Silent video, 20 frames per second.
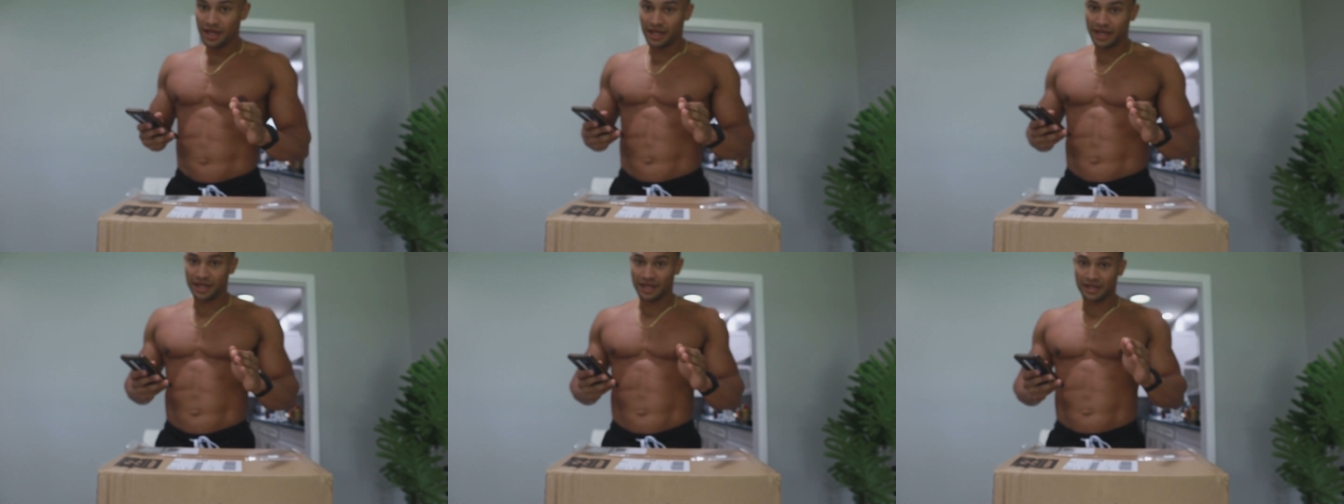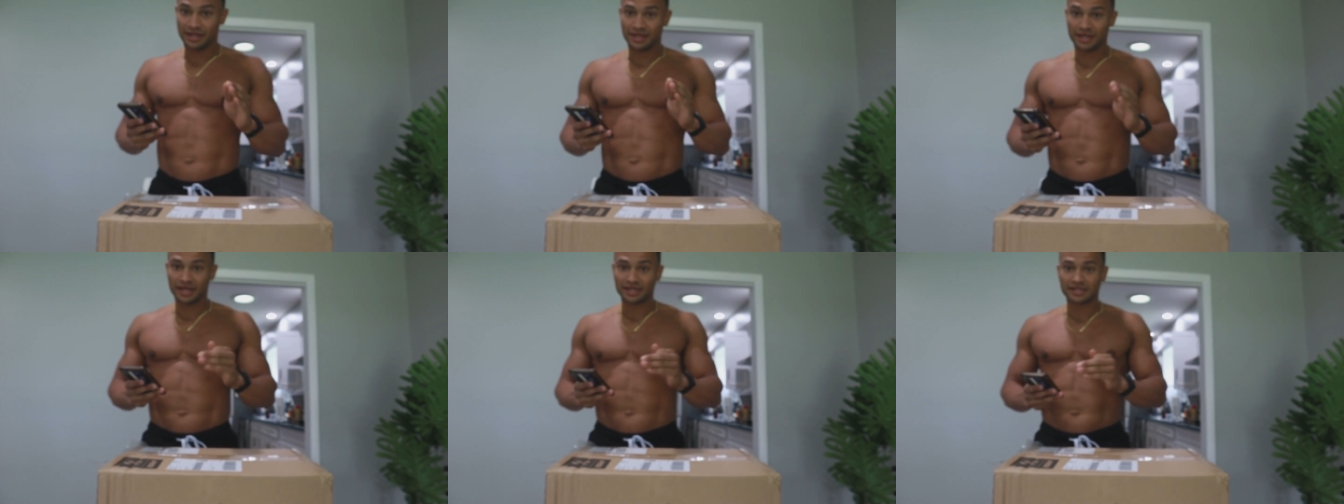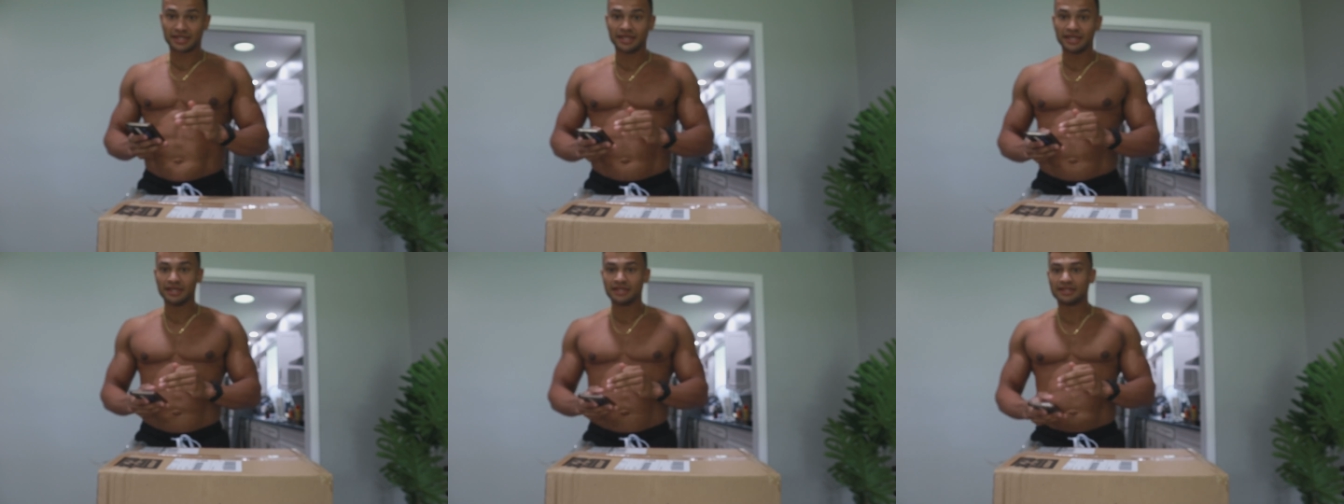And
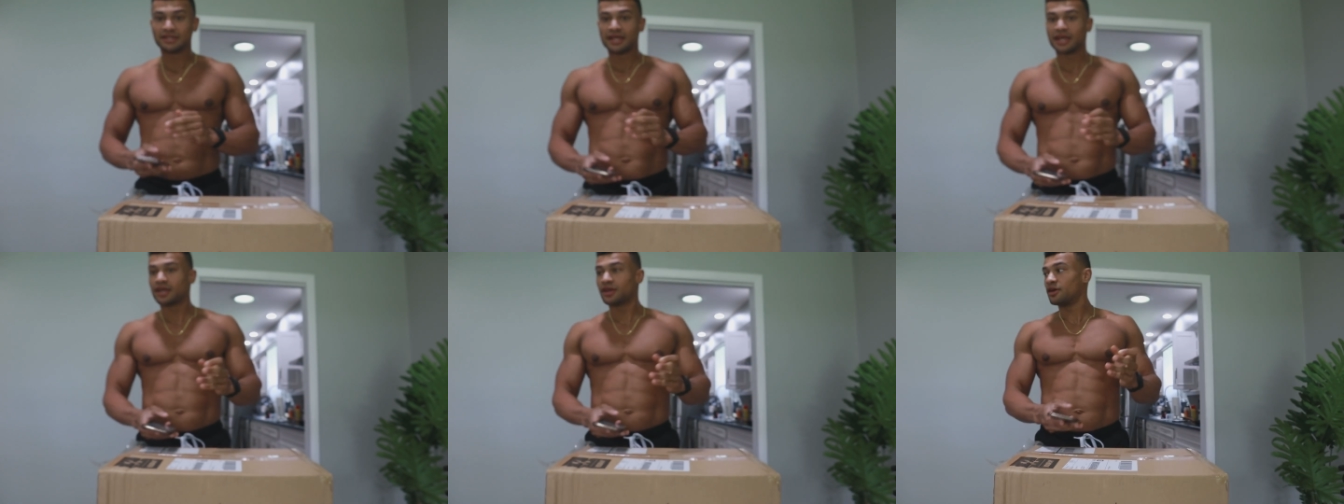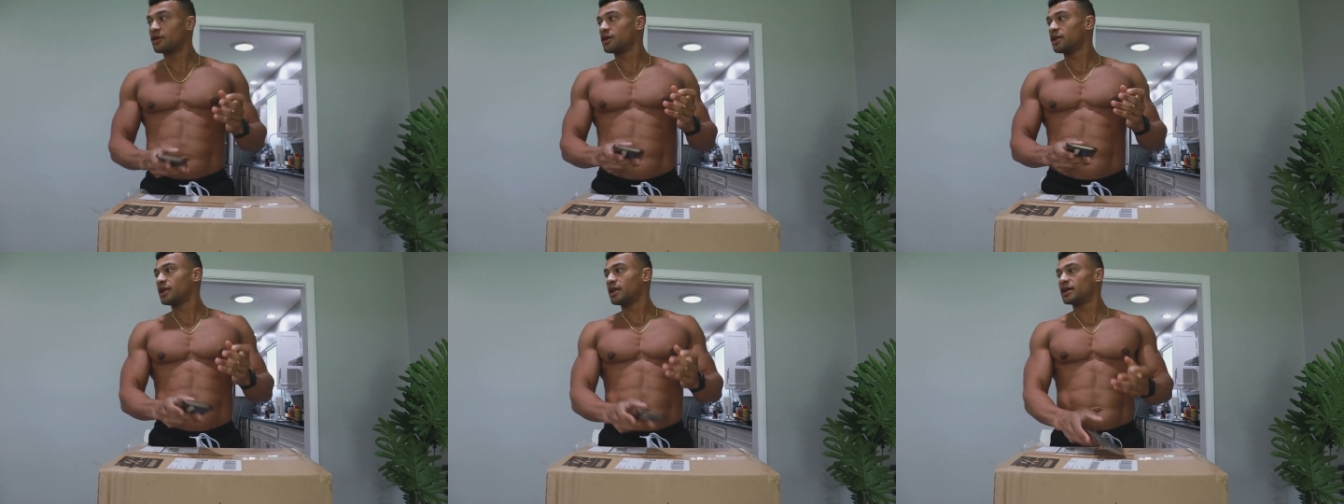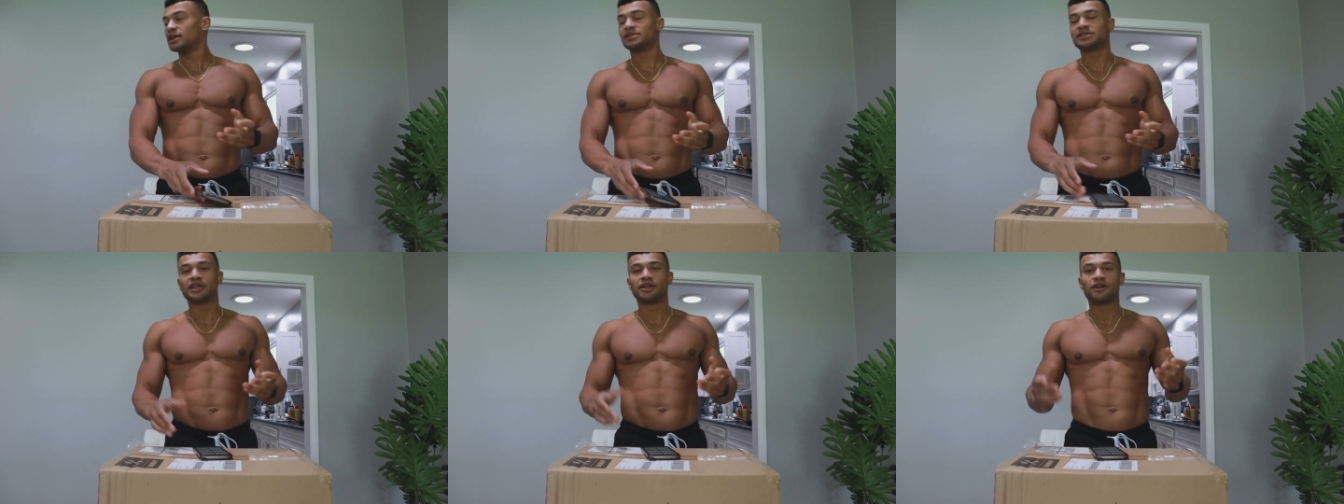yes, he is taking on
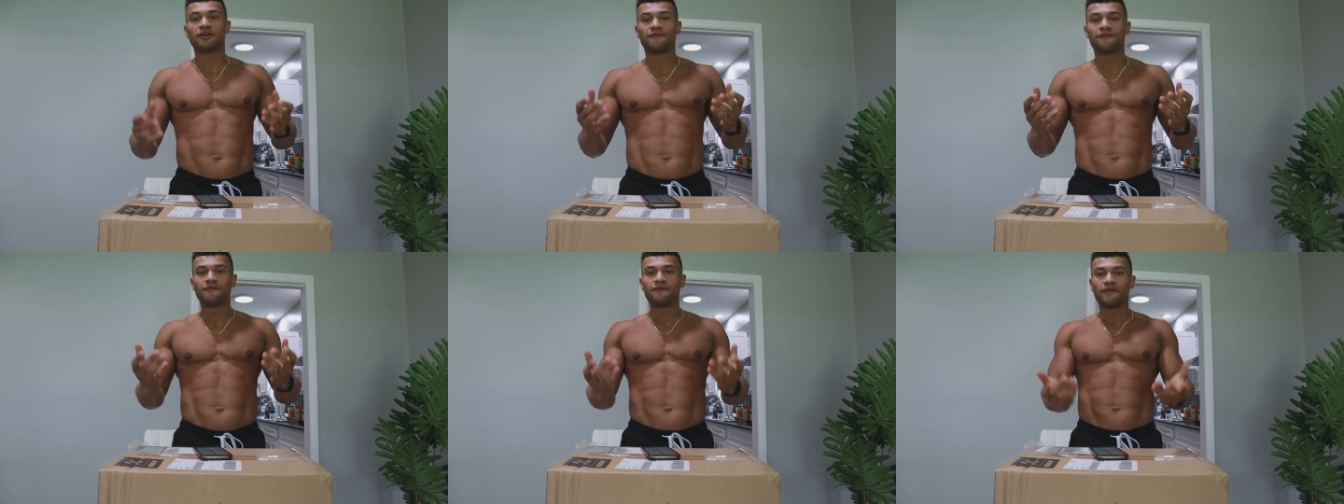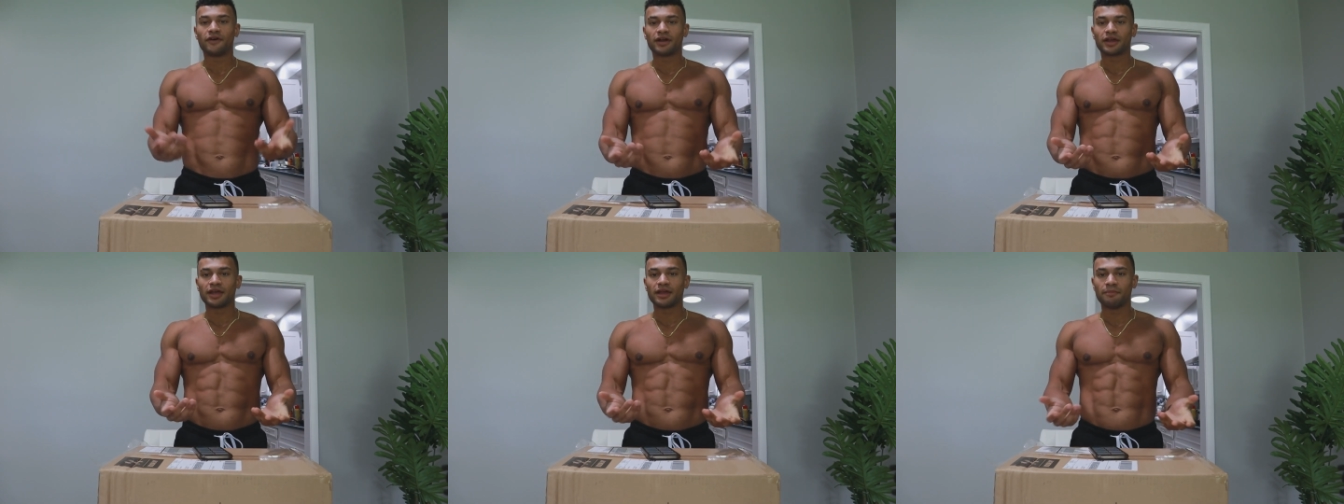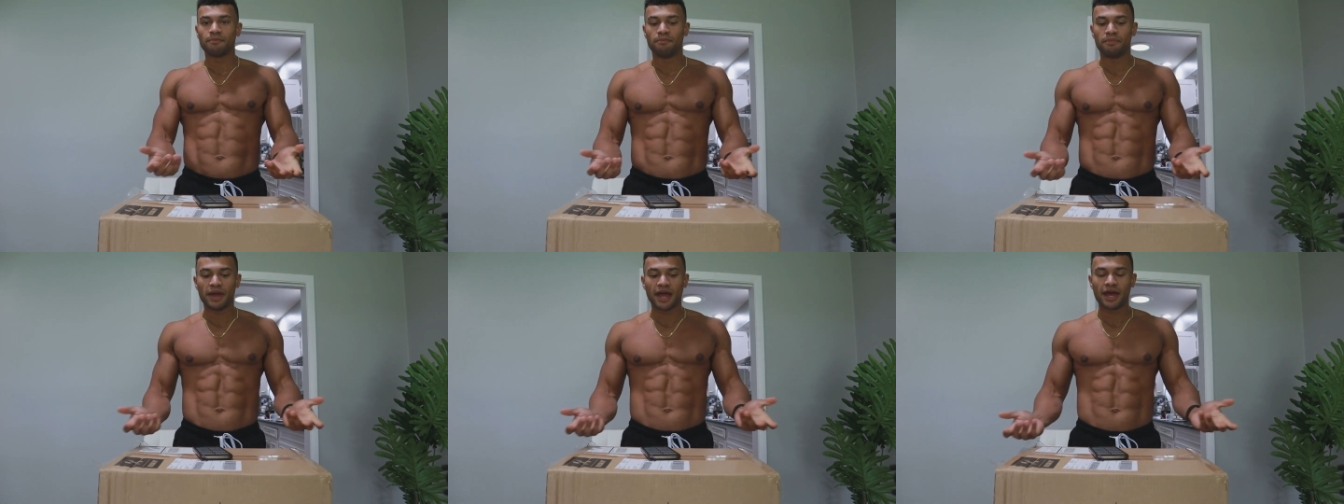clients, and our
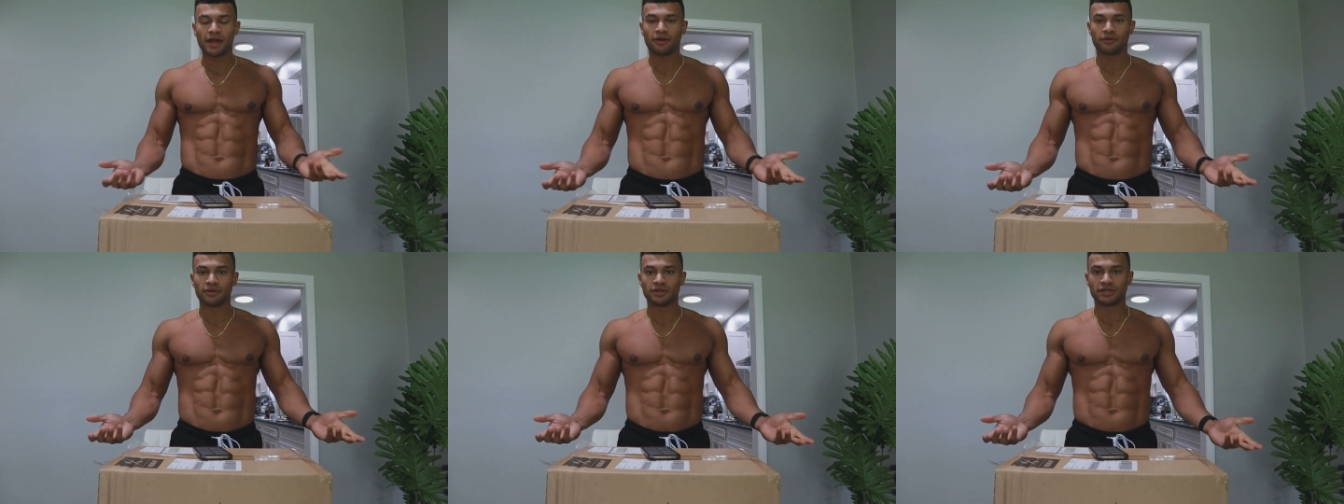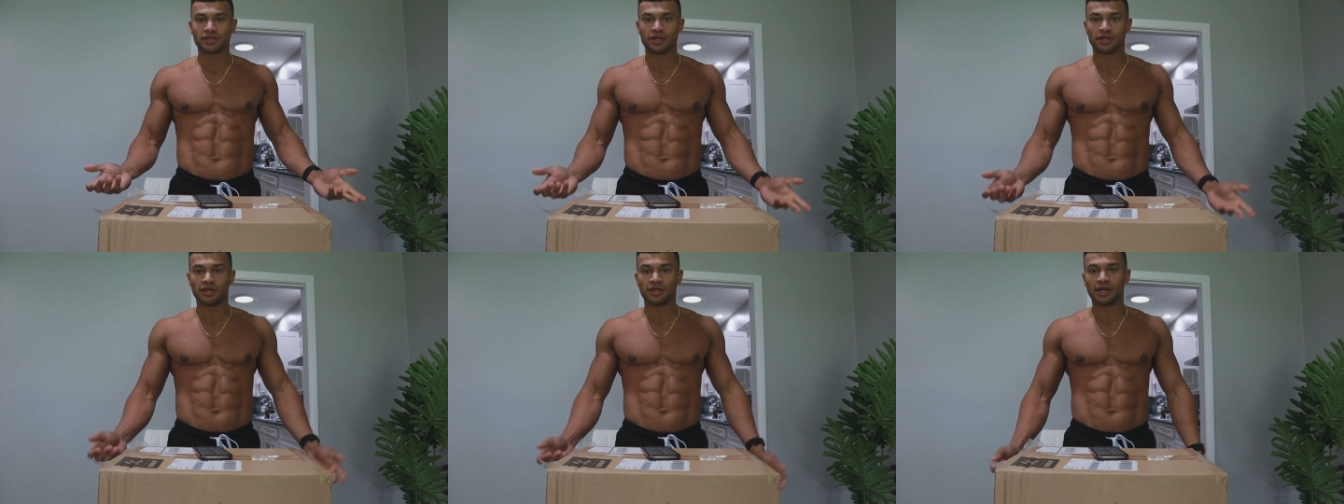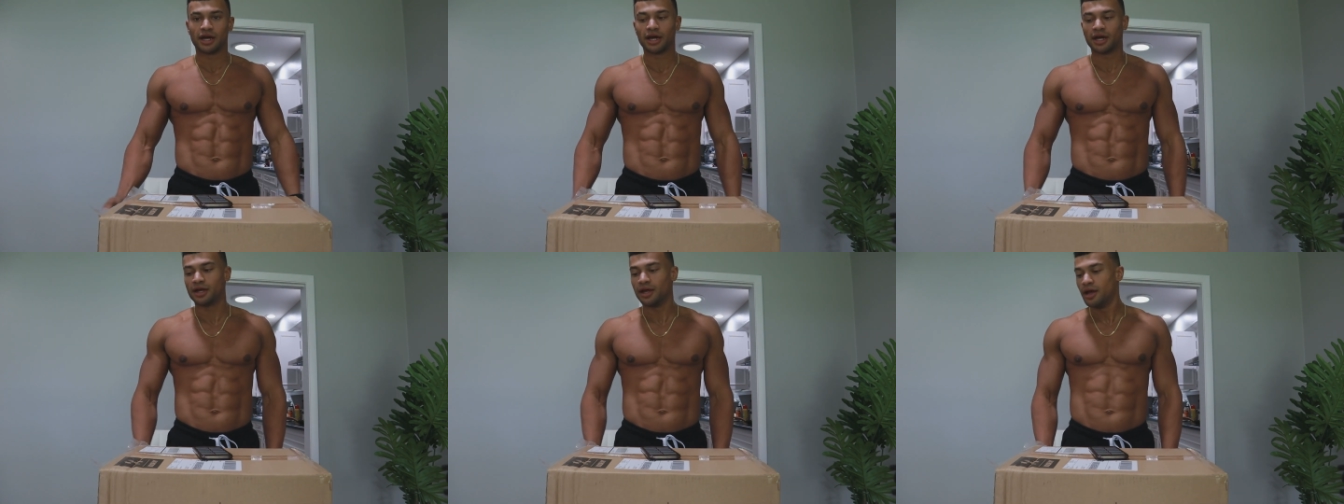fucking battery's gonna
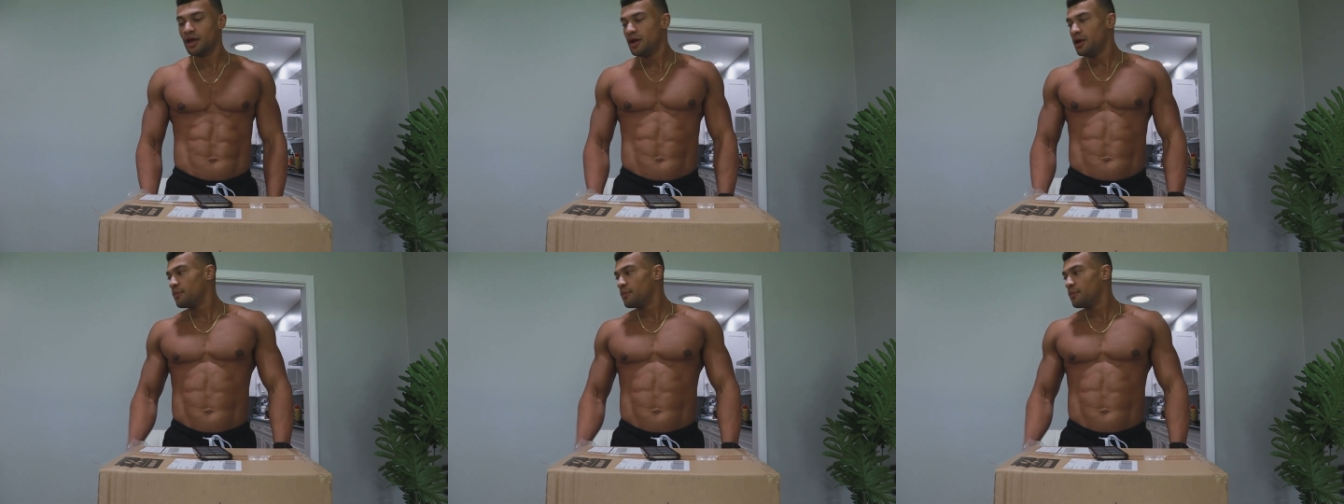die.